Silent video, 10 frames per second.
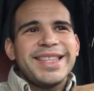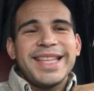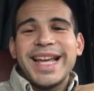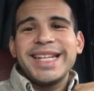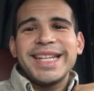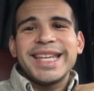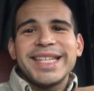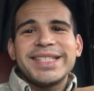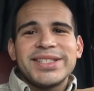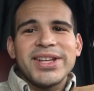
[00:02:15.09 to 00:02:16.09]
that I didn't
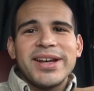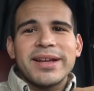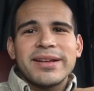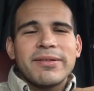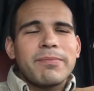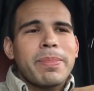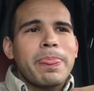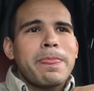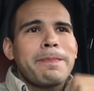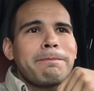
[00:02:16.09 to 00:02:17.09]
get stuck
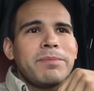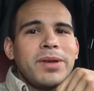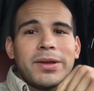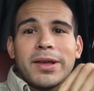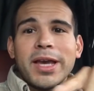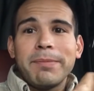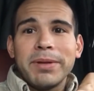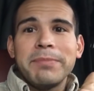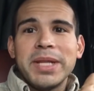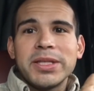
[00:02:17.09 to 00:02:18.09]
a
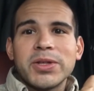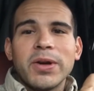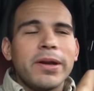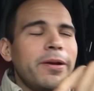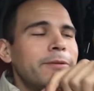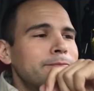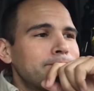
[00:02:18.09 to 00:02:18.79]
couple of minutes earlier.